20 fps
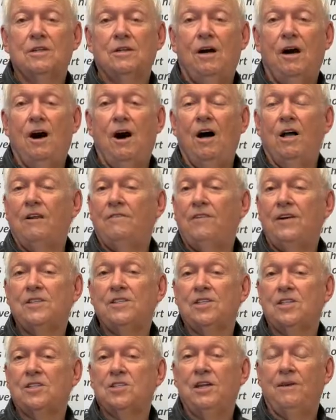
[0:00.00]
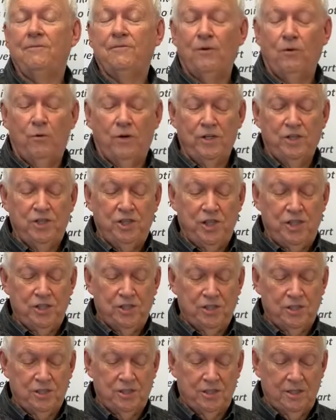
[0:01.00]
All of us except for where
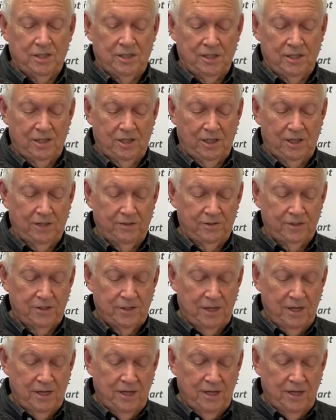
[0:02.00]
Jesus lives.